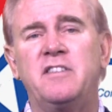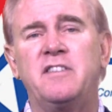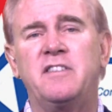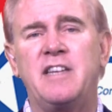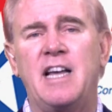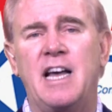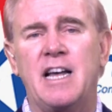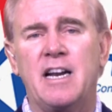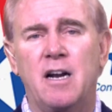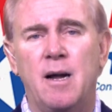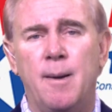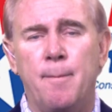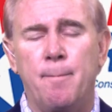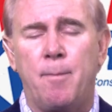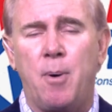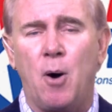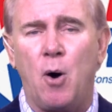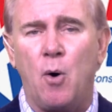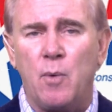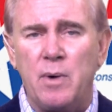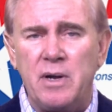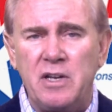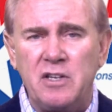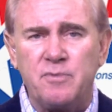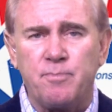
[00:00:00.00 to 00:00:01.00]
sat on
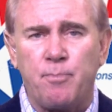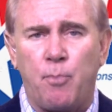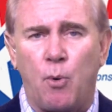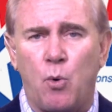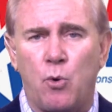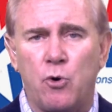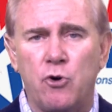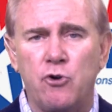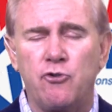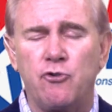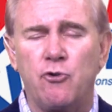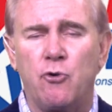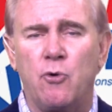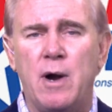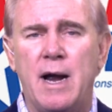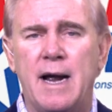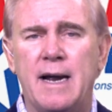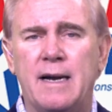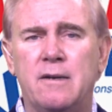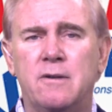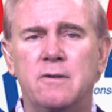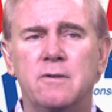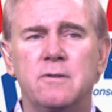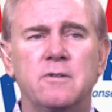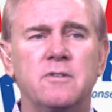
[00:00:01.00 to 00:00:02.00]
Boeing's board of
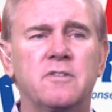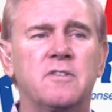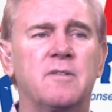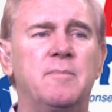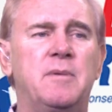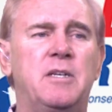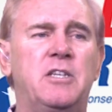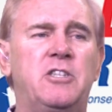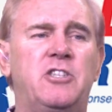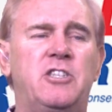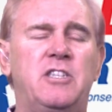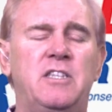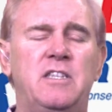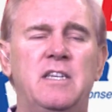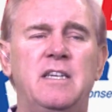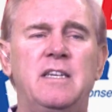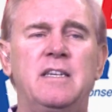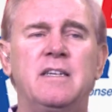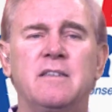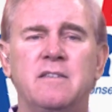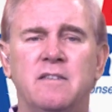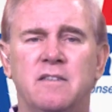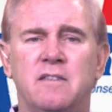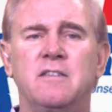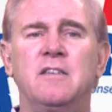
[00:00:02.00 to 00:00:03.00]
directors. I mean, she
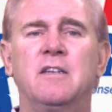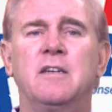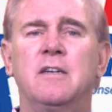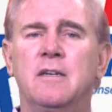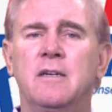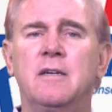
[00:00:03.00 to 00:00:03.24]
is.